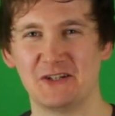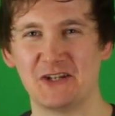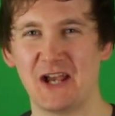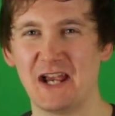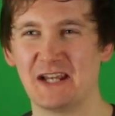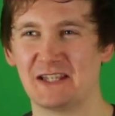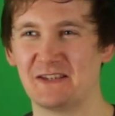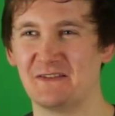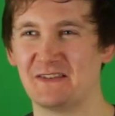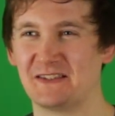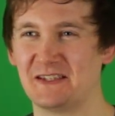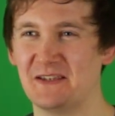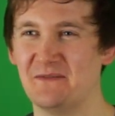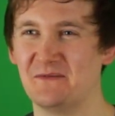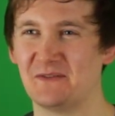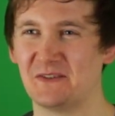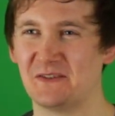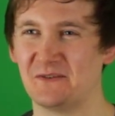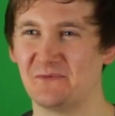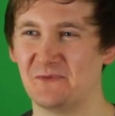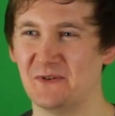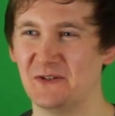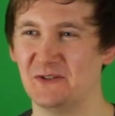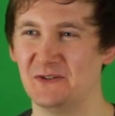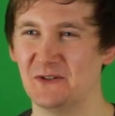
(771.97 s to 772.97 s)
changes in The
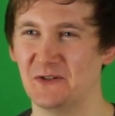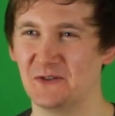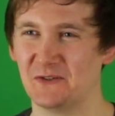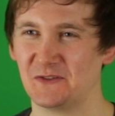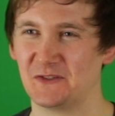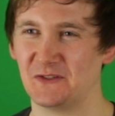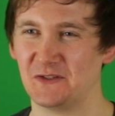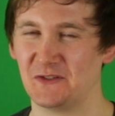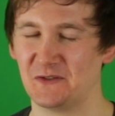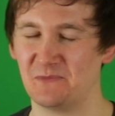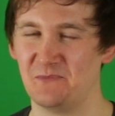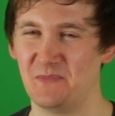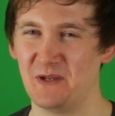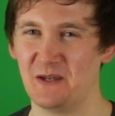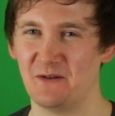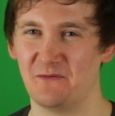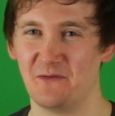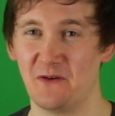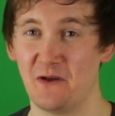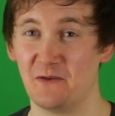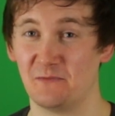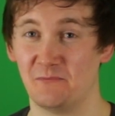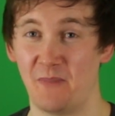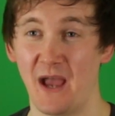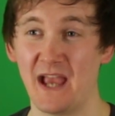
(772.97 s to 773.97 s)
Simpsons were done to just be
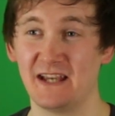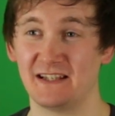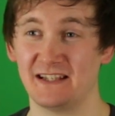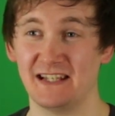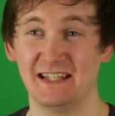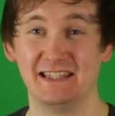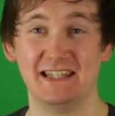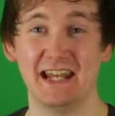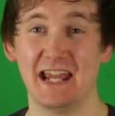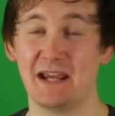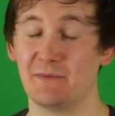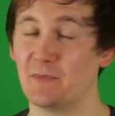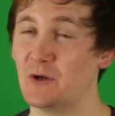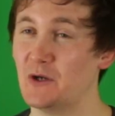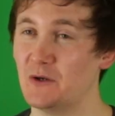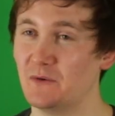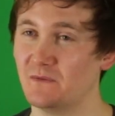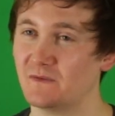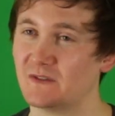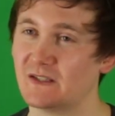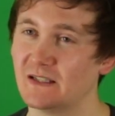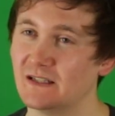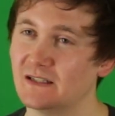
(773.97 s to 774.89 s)
basically dick moves.